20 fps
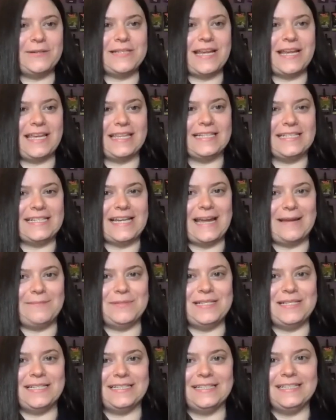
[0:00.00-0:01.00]
you taking the
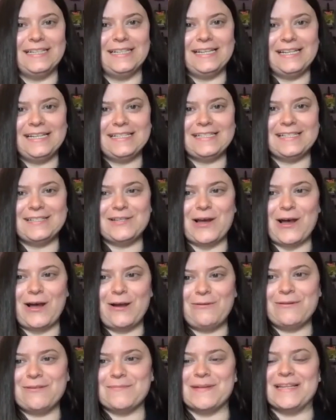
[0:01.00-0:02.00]
time to
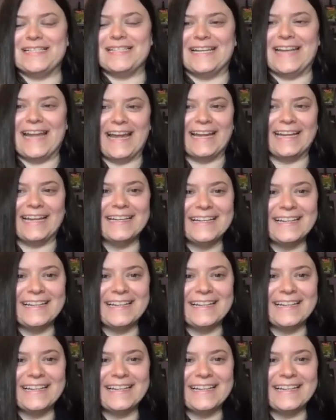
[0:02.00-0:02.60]
talk with me today.